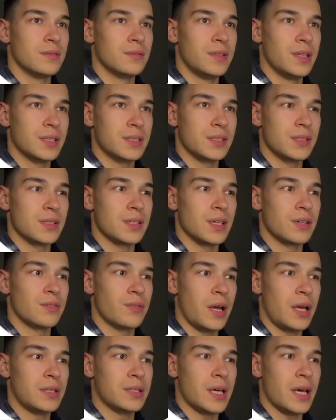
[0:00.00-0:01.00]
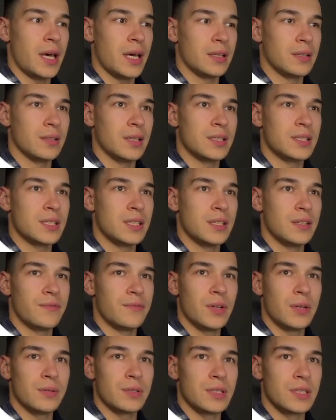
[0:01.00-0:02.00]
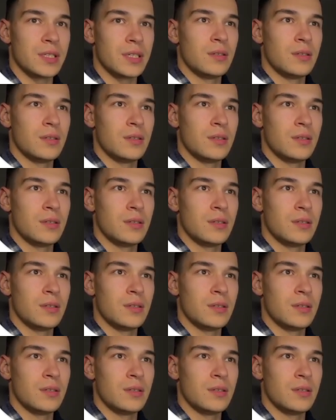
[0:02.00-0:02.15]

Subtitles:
This is a great ad. Let's see the frequency.